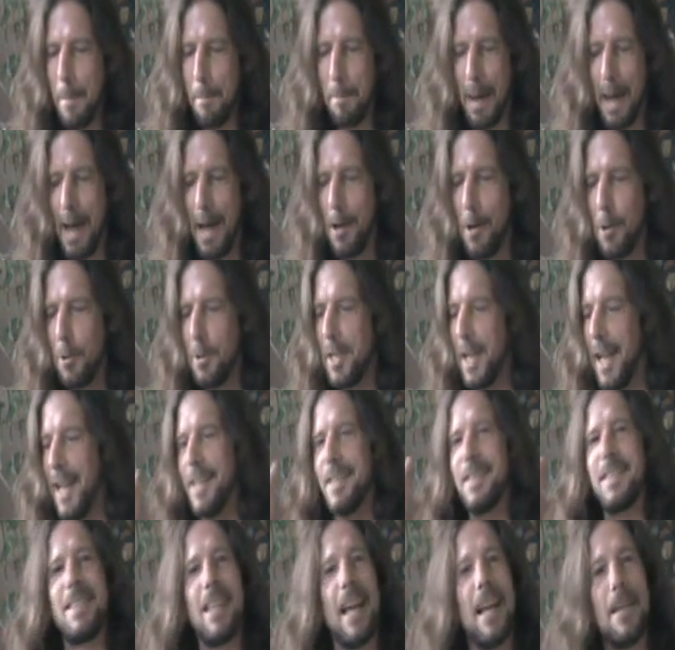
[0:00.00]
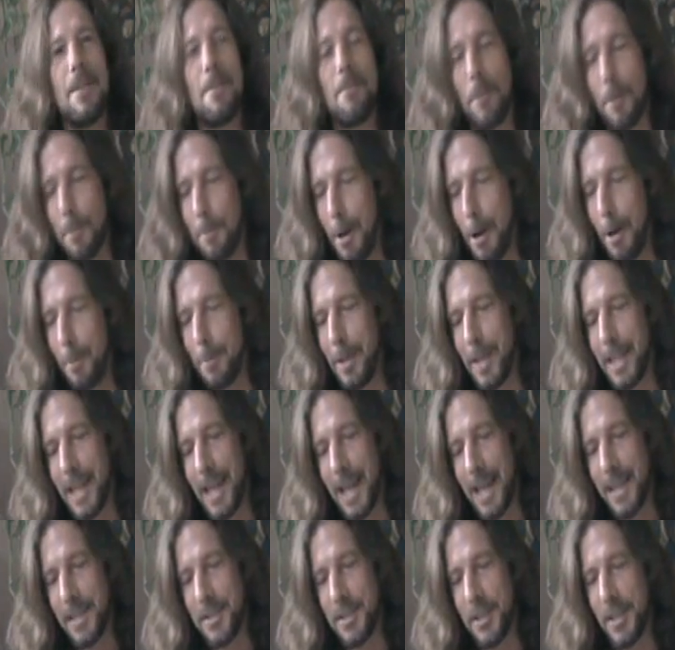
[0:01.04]
bound, and sent for
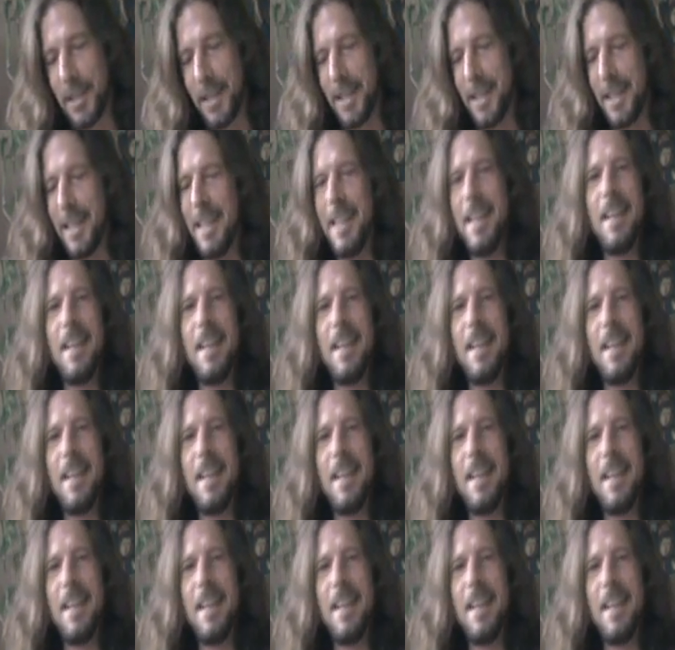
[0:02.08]
publication.